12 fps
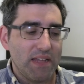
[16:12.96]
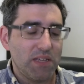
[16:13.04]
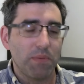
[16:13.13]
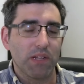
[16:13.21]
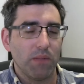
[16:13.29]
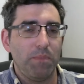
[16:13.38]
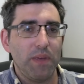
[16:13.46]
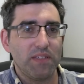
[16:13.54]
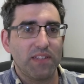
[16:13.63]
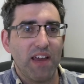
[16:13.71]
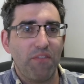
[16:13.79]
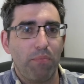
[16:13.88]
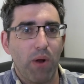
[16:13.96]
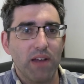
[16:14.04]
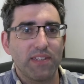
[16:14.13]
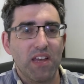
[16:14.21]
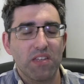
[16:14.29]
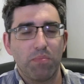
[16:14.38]
typical biz dev
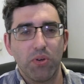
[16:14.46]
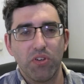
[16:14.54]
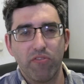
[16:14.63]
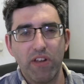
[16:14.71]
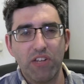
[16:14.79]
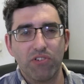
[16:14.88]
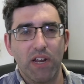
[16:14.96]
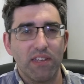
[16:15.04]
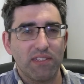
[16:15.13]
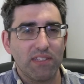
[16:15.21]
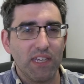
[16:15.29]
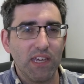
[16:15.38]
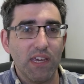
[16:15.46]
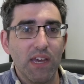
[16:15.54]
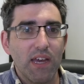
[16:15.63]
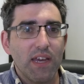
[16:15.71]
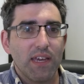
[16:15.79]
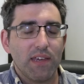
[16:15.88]
process, but you're really trying to see,
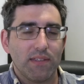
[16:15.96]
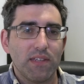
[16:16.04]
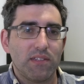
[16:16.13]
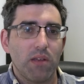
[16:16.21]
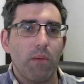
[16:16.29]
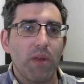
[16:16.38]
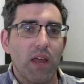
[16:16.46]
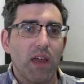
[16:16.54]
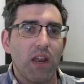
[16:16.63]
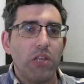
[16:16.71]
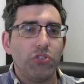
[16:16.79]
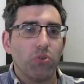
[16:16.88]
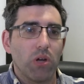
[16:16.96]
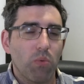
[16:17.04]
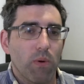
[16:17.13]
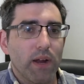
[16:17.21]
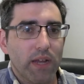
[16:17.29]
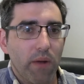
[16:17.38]
is this someone I'm going to enjoy
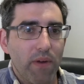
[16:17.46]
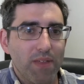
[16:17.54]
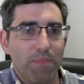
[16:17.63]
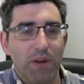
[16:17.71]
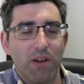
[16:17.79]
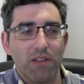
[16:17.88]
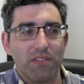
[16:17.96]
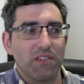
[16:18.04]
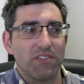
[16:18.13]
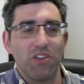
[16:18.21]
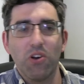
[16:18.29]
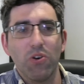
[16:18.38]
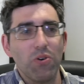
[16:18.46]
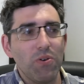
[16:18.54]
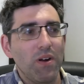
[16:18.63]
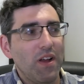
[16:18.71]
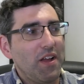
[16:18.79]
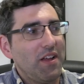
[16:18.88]
working with? Because there's
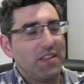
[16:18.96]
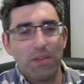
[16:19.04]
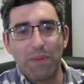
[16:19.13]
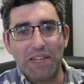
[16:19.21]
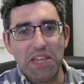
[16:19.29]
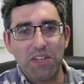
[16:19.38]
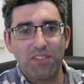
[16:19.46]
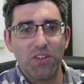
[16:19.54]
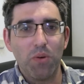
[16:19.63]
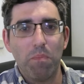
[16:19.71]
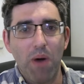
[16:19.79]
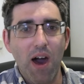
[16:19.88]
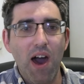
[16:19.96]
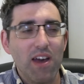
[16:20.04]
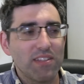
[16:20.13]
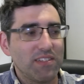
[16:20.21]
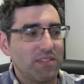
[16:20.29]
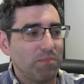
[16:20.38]
no, typically there's no
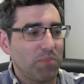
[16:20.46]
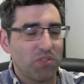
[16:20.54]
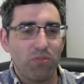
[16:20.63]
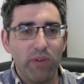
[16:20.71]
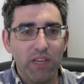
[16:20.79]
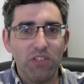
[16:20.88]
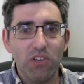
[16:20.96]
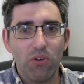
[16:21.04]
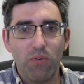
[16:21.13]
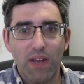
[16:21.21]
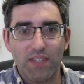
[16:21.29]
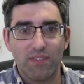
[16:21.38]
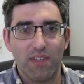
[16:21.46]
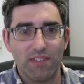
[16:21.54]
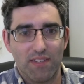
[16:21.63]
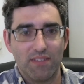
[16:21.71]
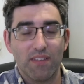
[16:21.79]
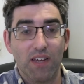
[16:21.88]
boss between you. It's,
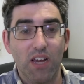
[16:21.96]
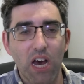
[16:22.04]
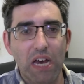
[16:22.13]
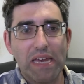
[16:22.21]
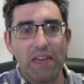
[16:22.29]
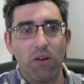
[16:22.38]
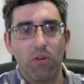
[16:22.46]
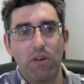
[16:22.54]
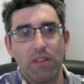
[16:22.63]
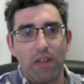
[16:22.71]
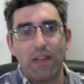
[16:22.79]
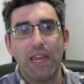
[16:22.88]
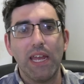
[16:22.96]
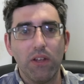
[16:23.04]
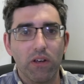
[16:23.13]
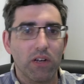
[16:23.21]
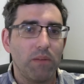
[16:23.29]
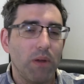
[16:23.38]
this is the guy or the lady
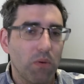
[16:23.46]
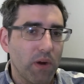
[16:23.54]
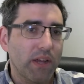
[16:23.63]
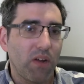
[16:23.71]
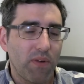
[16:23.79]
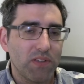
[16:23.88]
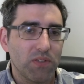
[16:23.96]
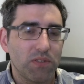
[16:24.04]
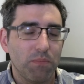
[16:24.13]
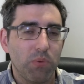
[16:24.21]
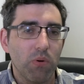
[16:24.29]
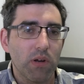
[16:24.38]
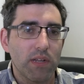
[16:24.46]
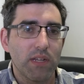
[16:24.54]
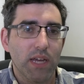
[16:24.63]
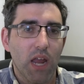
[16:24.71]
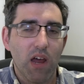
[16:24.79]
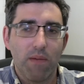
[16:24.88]
you're going to be working with. So it's important
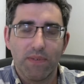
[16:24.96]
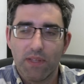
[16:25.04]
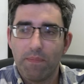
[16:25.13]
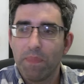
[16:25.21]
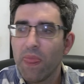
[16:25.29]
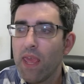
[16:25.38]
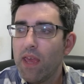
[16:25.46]
to get on with them.